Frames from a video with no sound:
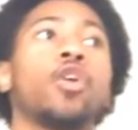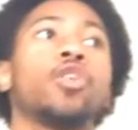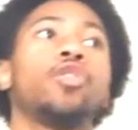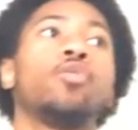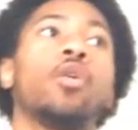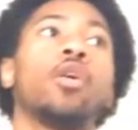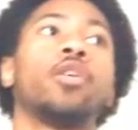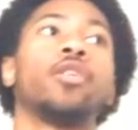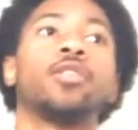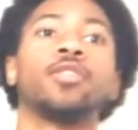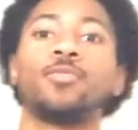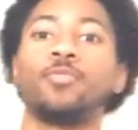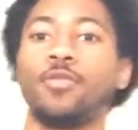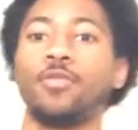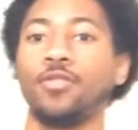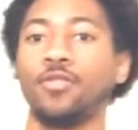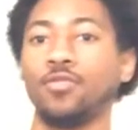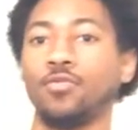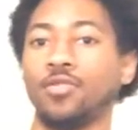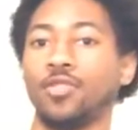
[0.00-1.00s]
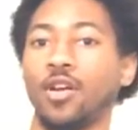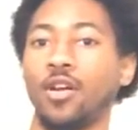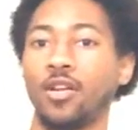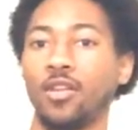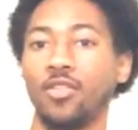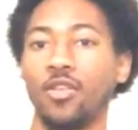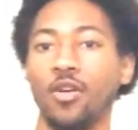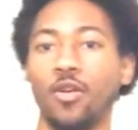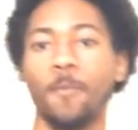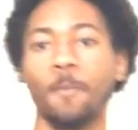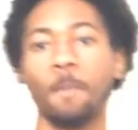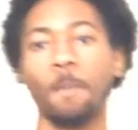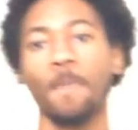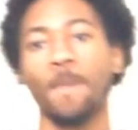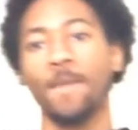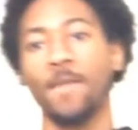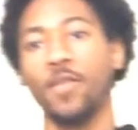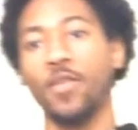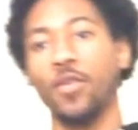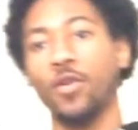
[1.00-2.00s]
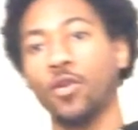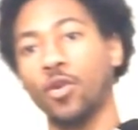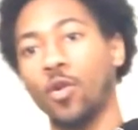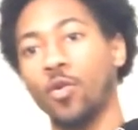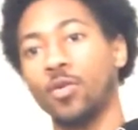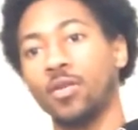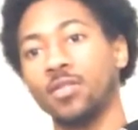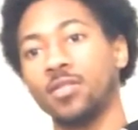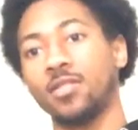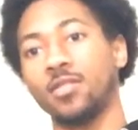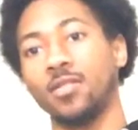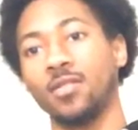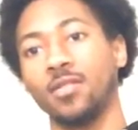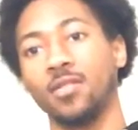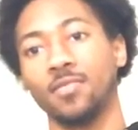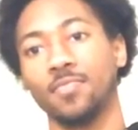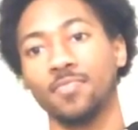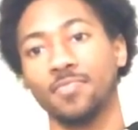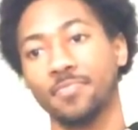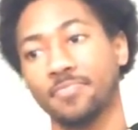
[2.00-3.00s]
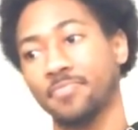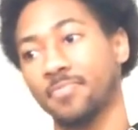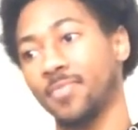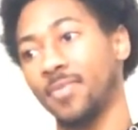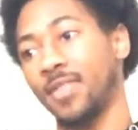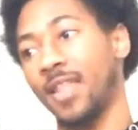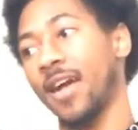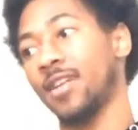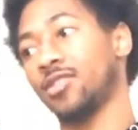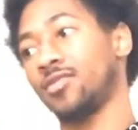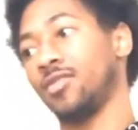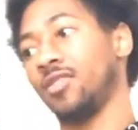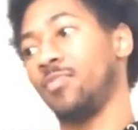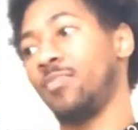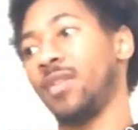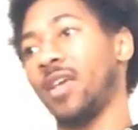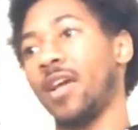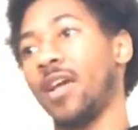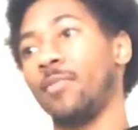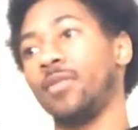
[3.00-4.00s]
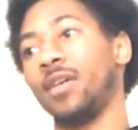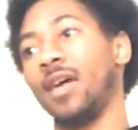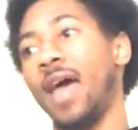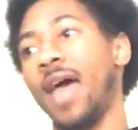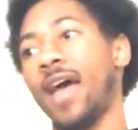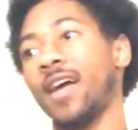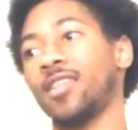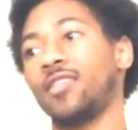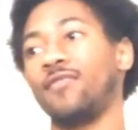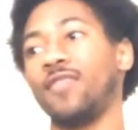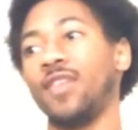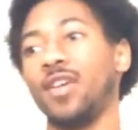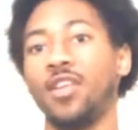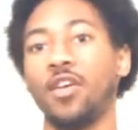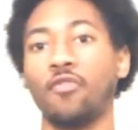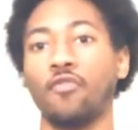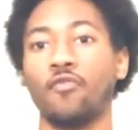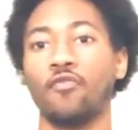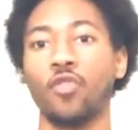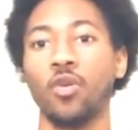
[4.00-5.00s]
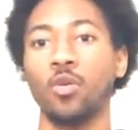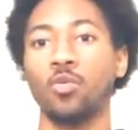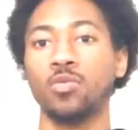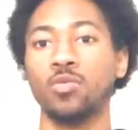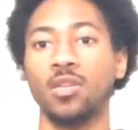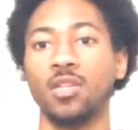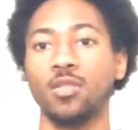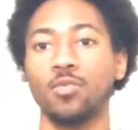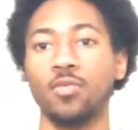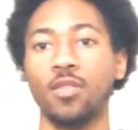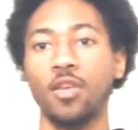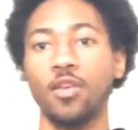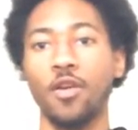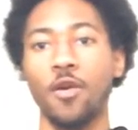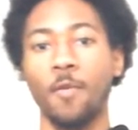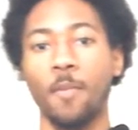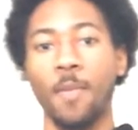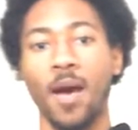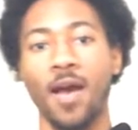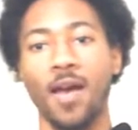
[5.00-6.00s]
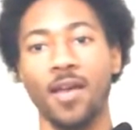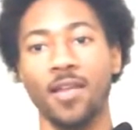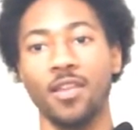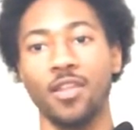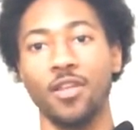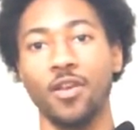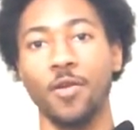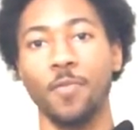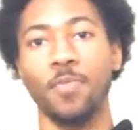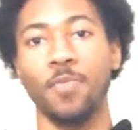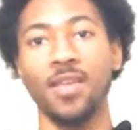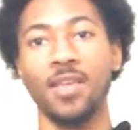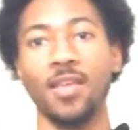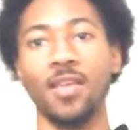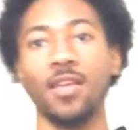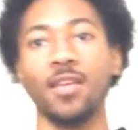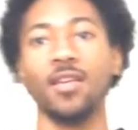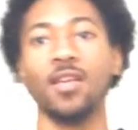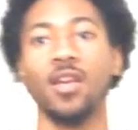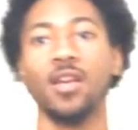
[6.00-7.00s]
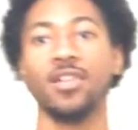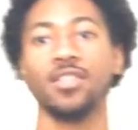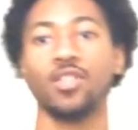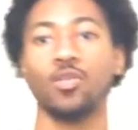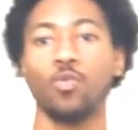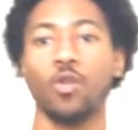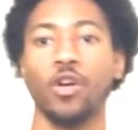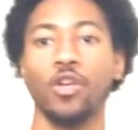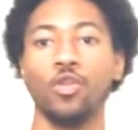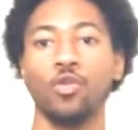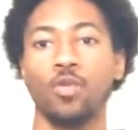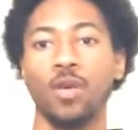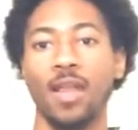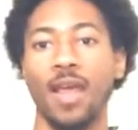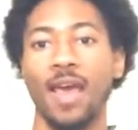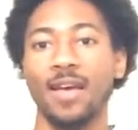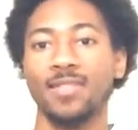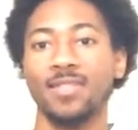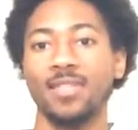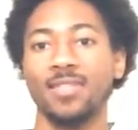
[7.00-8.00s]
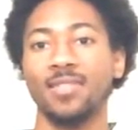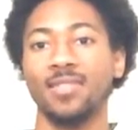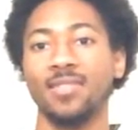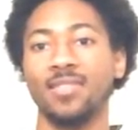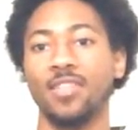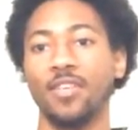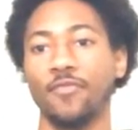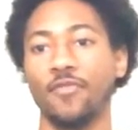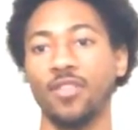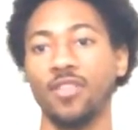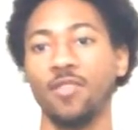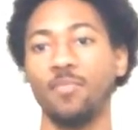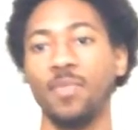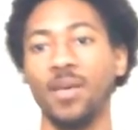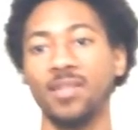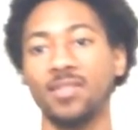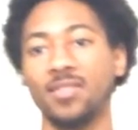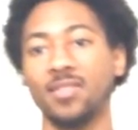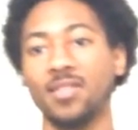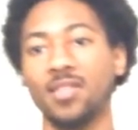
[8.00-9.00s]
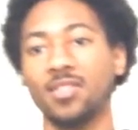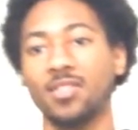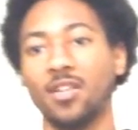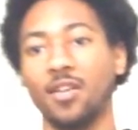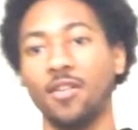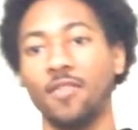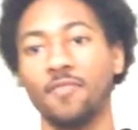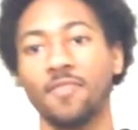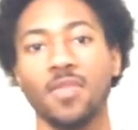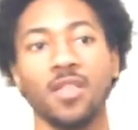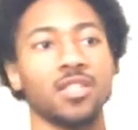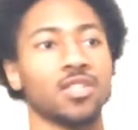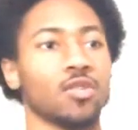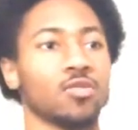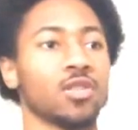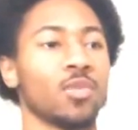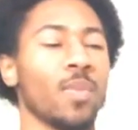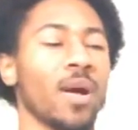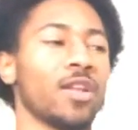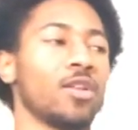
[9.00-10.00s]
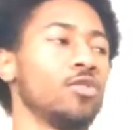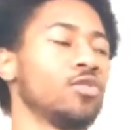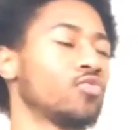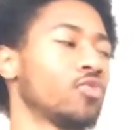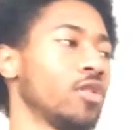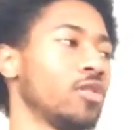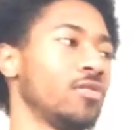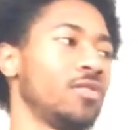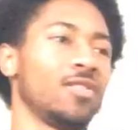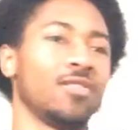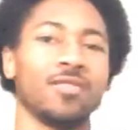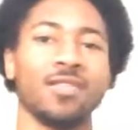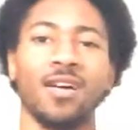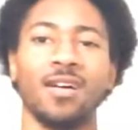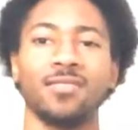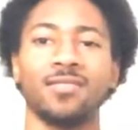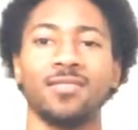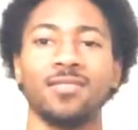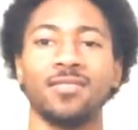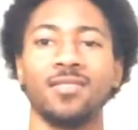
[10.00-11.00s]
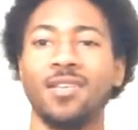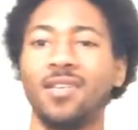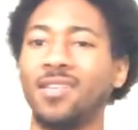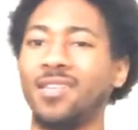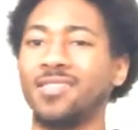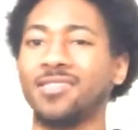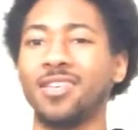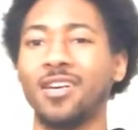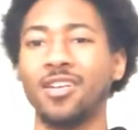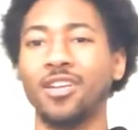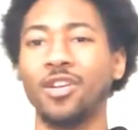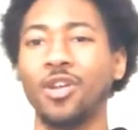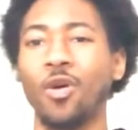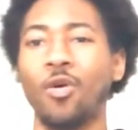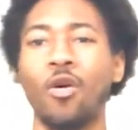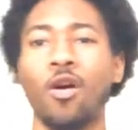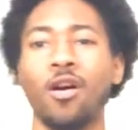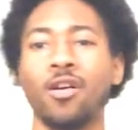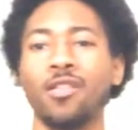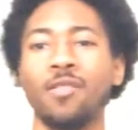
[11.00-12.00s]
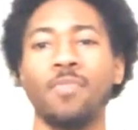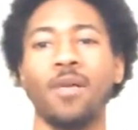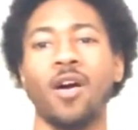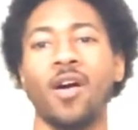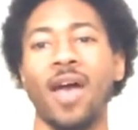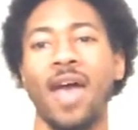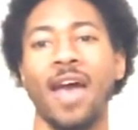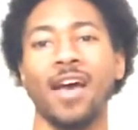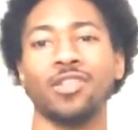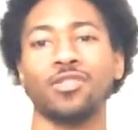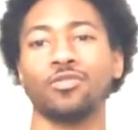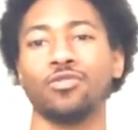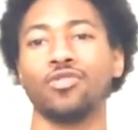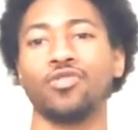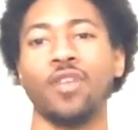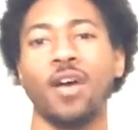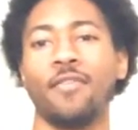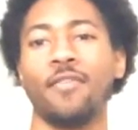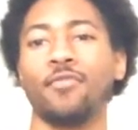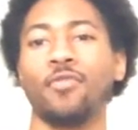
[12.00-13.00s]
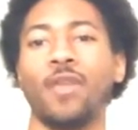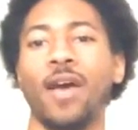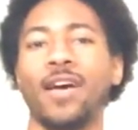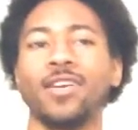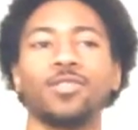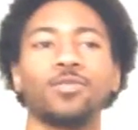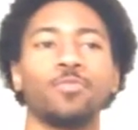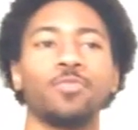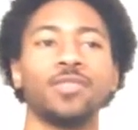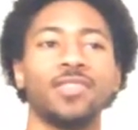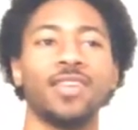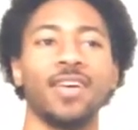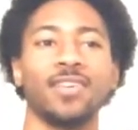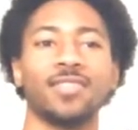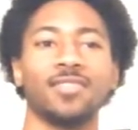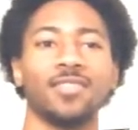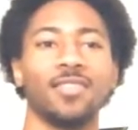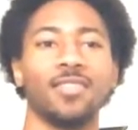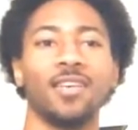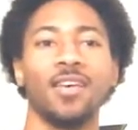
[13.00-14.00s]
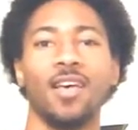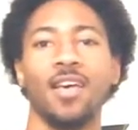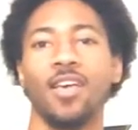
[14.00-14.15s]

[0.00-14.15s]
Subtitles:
you are in your spiritual journey, though, you're going to naturally be able to activate different frequencies within your mind and your being to where you can access these different dimensions and stuff. So somebody who's real deal conscious is going to know all about astral travel, astral projection.